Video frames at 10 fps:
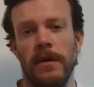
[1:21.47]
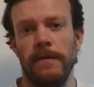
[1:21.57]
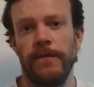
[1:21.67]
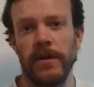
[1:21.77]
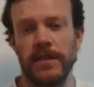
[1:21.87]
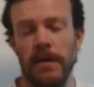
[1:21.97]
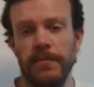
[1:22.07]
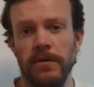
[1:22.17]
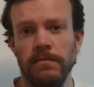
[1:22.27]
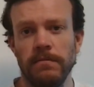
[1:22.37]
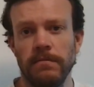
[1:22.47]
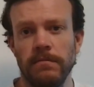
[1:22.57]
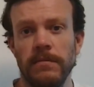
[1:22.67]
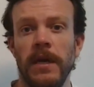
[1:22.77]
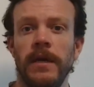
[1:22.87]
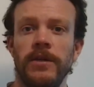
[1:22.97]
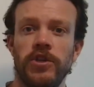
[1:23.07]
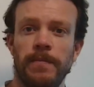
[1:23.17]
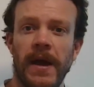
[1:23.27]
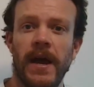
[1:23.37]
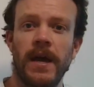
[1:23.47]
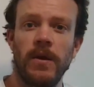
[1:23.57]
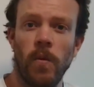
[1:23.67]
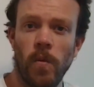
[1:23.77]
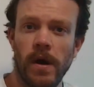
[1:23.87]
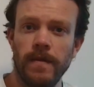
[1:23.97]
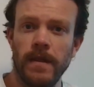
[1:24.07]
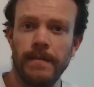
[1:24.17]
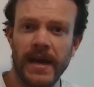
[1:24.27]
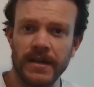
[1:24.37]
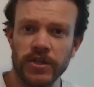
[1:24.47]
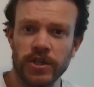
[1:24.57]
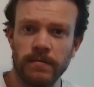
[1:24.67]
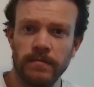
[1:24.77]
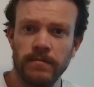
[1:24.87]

For example, Japan won the match,